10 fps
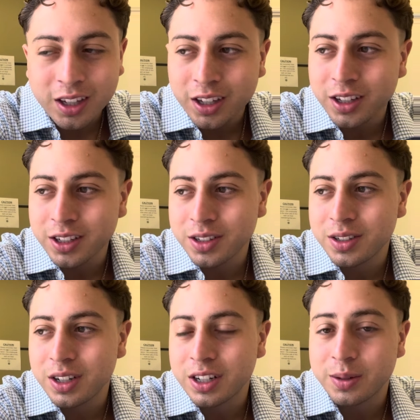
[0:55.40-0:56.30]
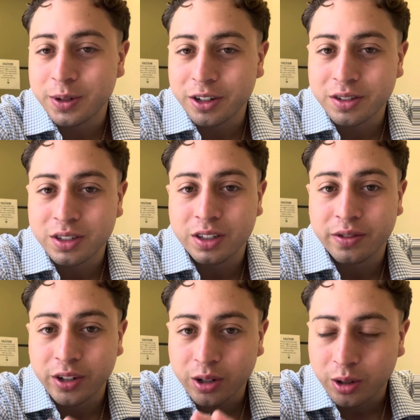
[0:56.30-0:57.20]
is experiencing
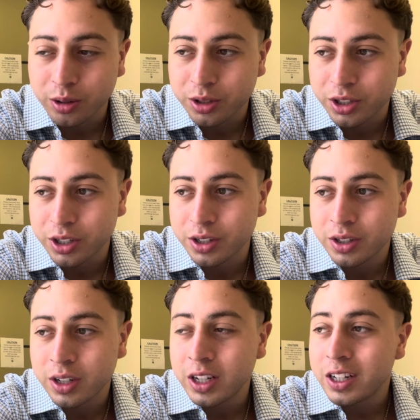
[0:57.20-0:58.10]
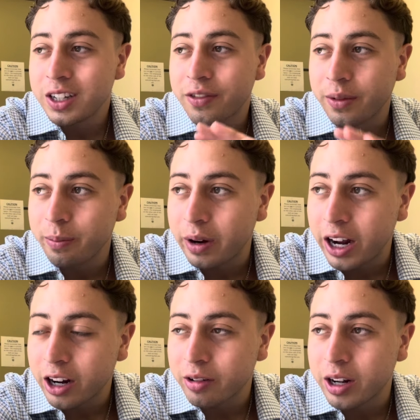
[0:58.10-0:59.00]
different cultures, different
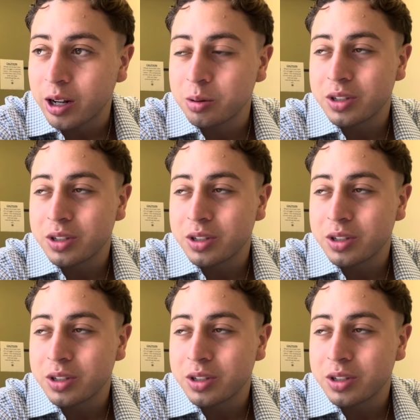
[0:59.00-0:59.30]
backgrounds,